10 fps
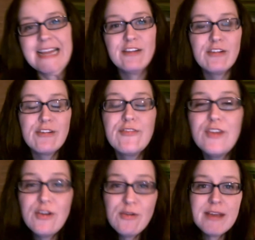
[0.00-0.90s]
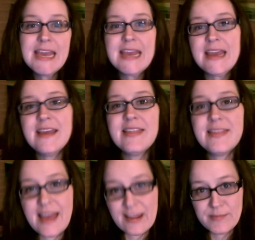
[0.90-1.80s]
There are a few key
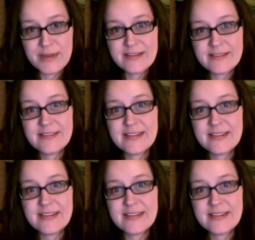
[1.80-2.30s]
elements